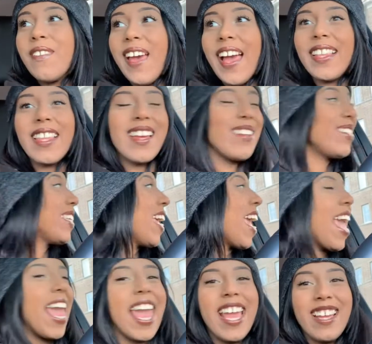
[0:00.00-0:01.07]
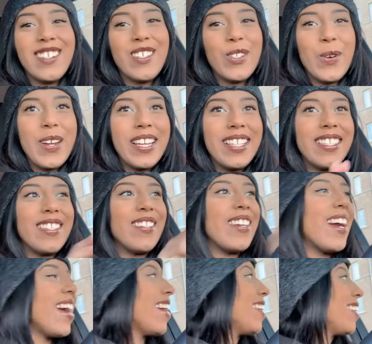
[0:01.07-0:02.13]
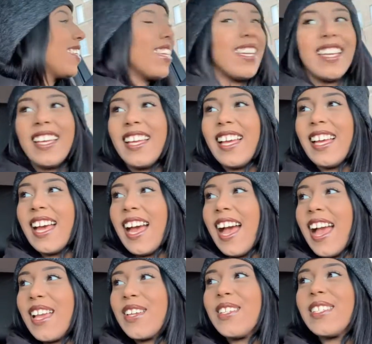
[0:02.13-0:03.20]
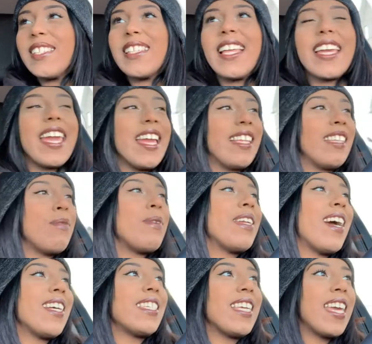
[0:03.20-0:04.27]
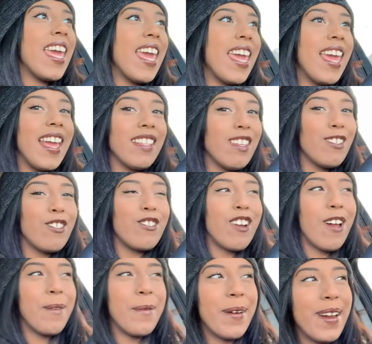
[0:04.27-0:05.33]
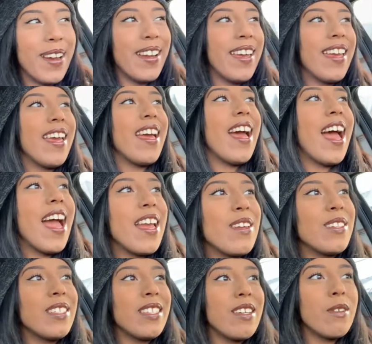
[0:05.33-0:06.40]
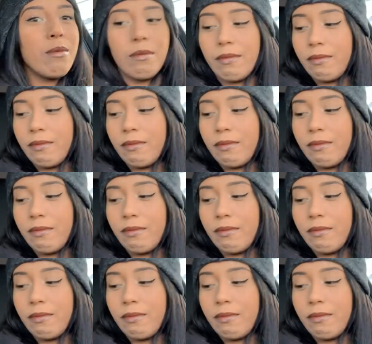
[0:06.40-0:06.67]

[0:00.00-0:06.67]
fact, I used to hate Jordans, you guys. I used, like, hey, let me not say hate. Hate's a strong word. I used to,